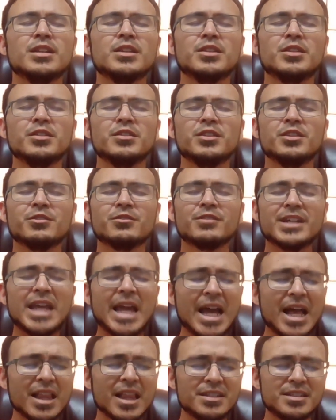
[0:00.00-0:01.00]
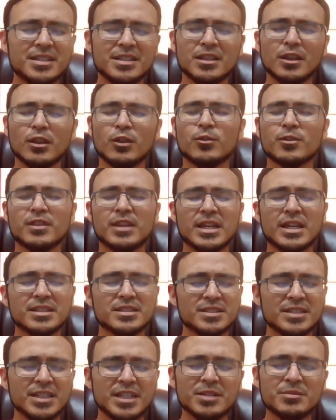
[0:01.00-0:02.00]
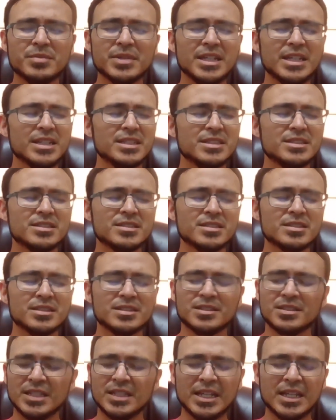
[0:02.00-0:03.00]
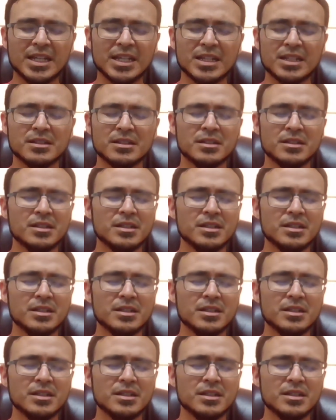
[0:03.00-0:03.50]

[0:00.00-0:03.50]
the the reality, Lord, that sin begets sin,